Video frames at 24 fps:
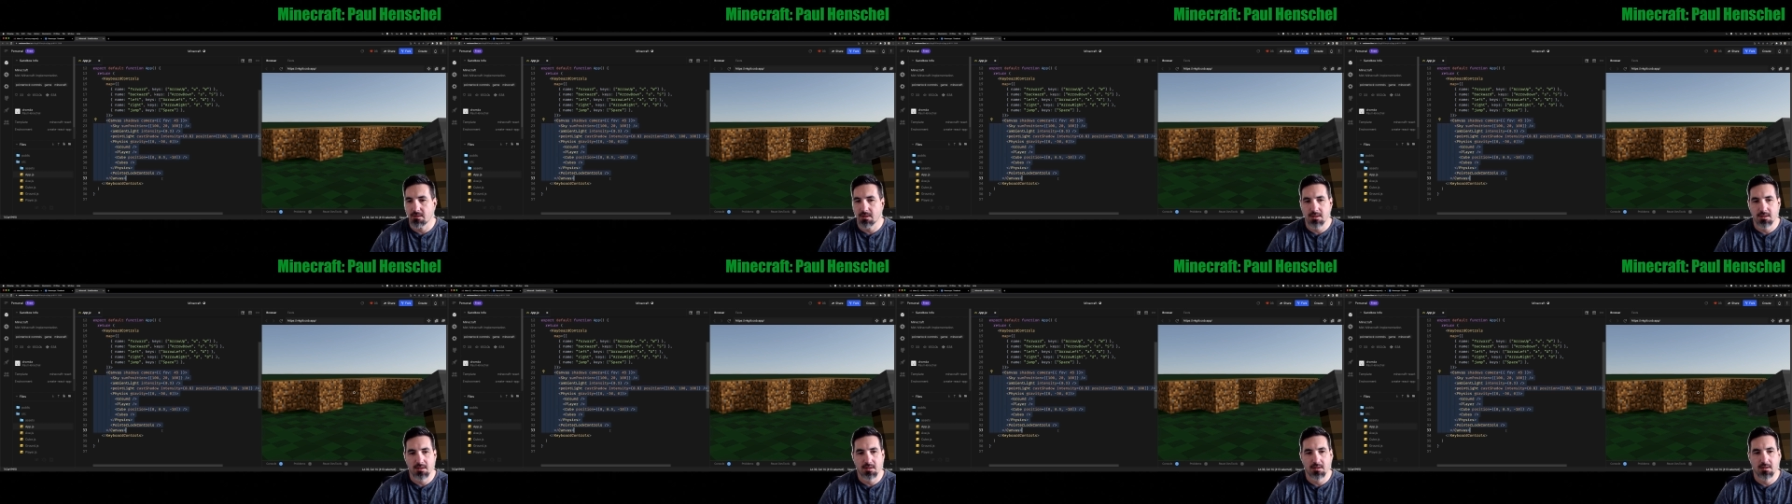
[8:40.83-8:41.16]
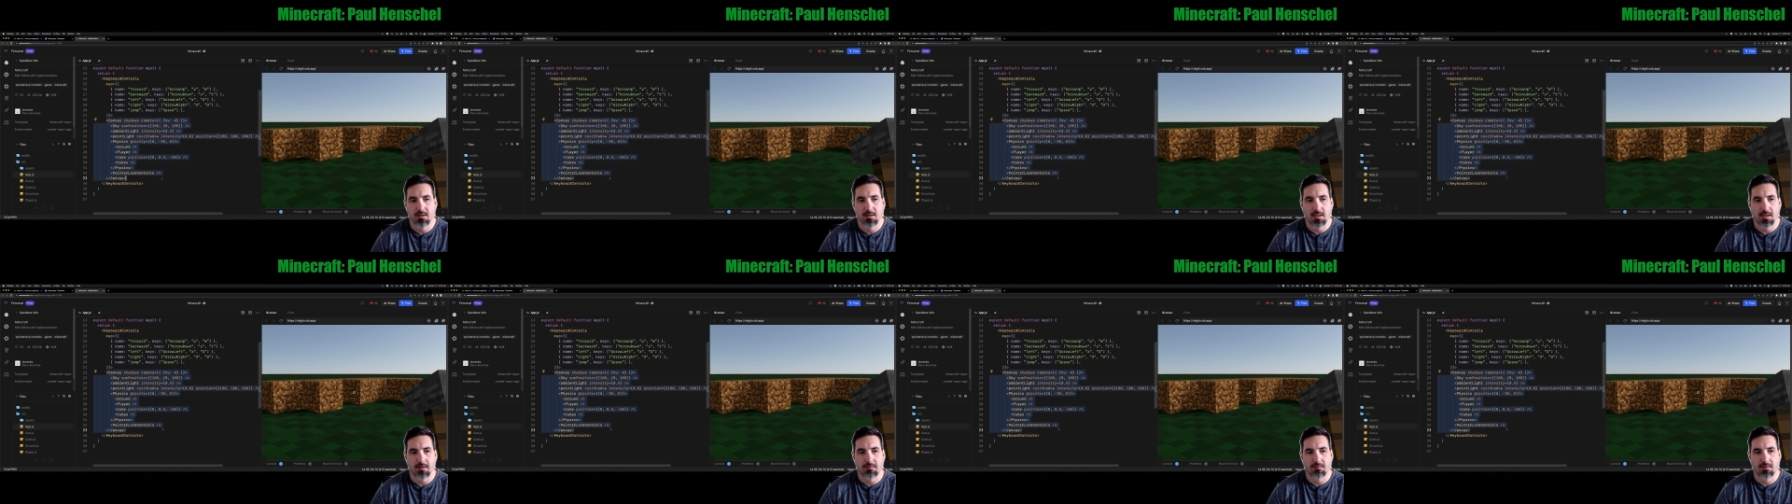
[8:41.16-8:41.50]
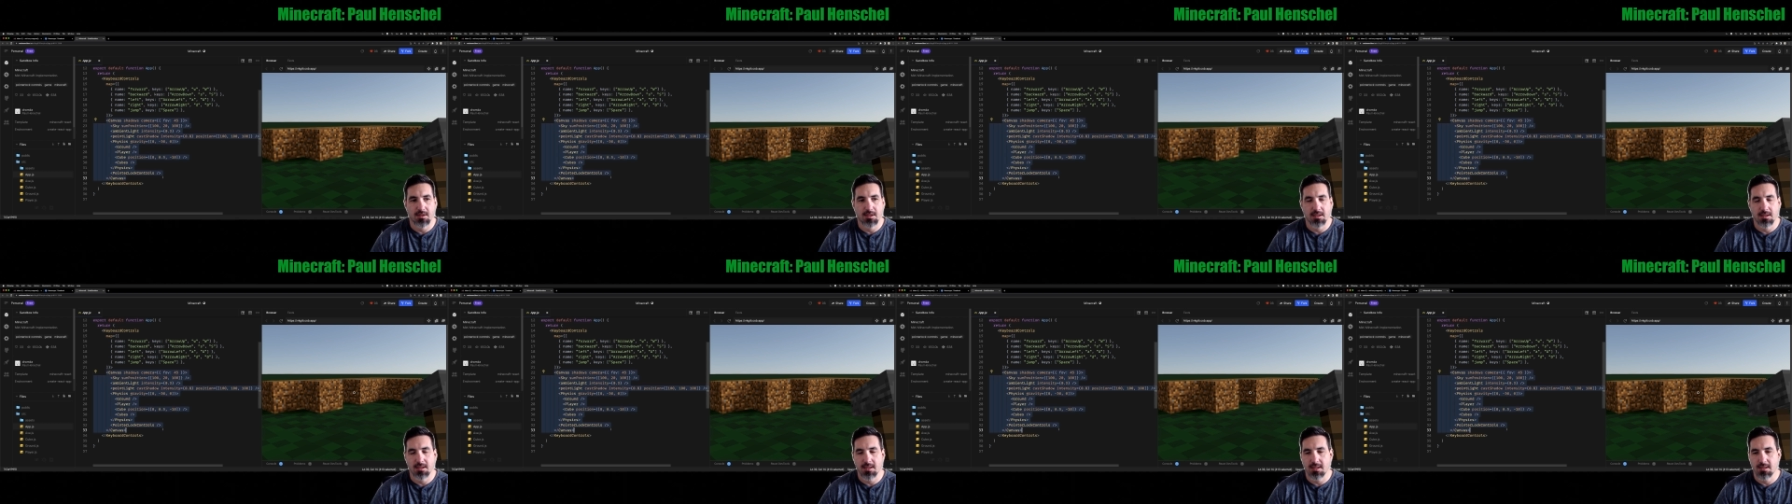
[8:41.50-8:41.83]
It's
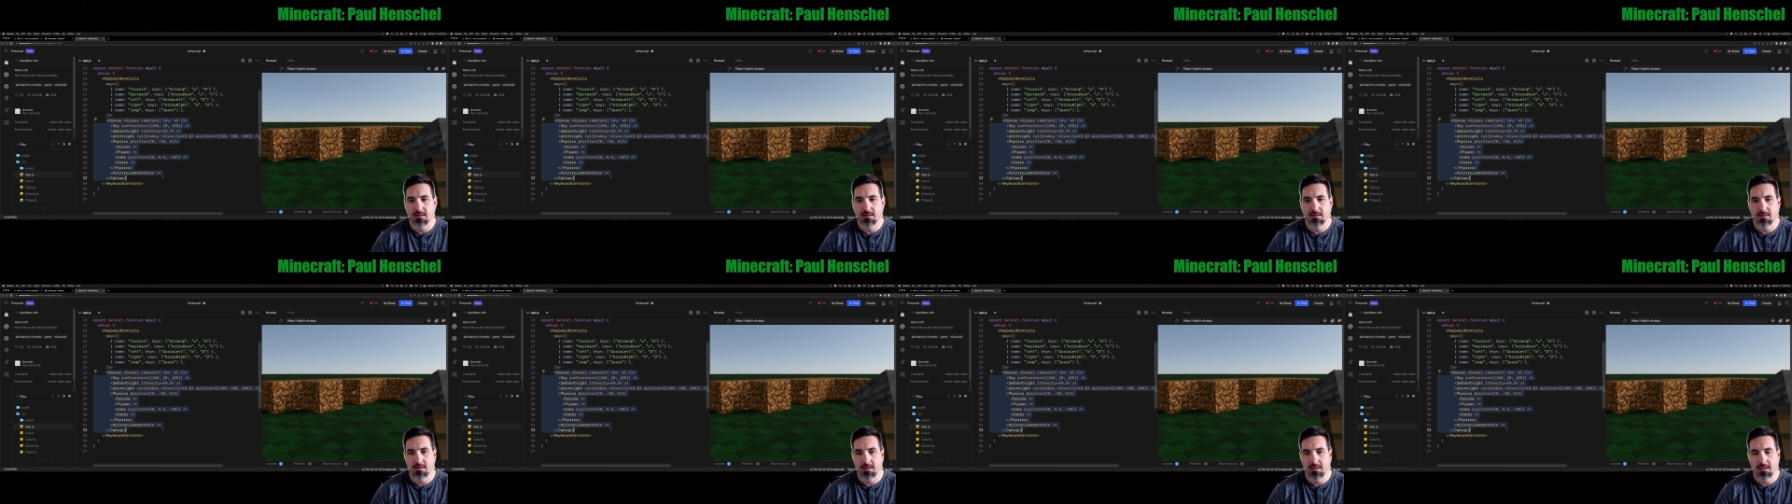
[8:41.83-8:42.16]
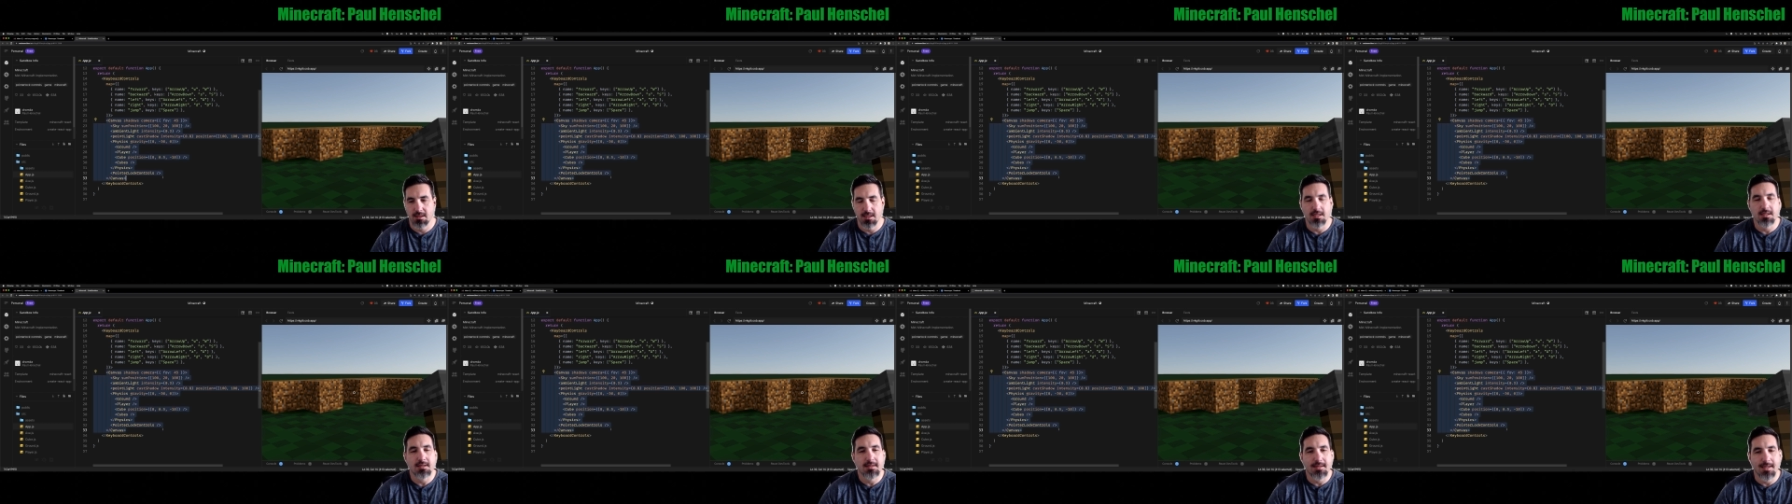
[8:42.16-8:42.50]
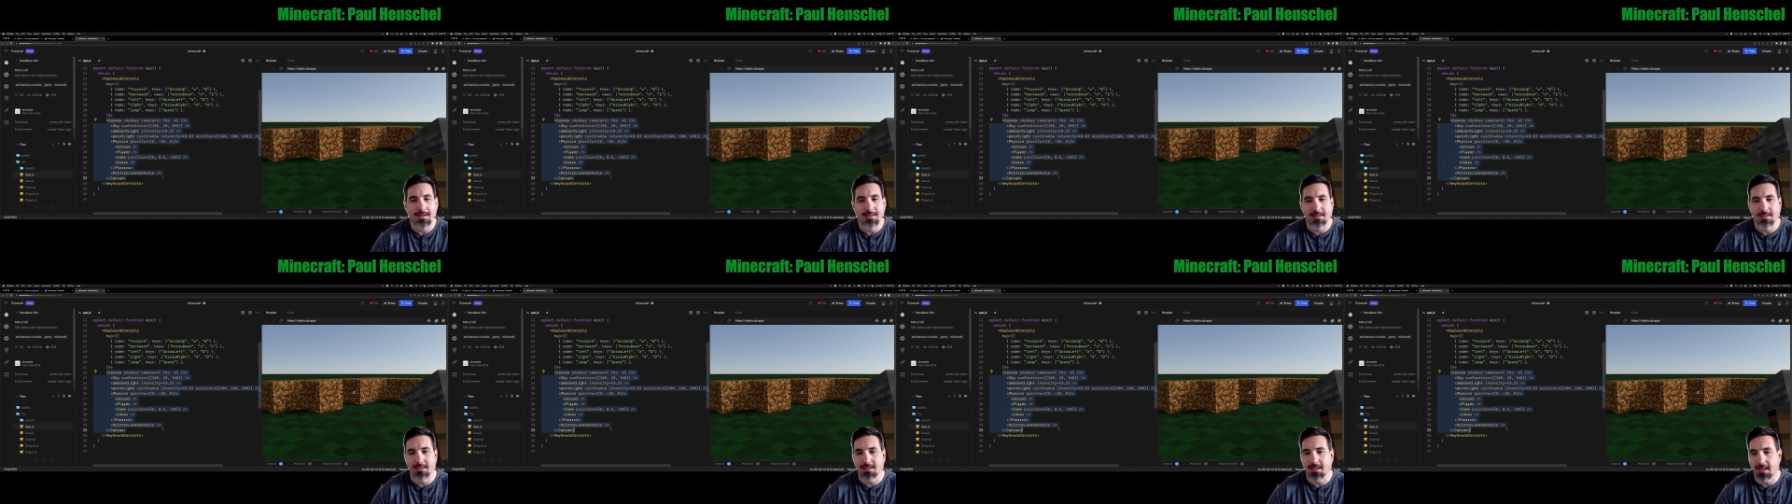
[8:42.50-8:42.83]
everything that's inside the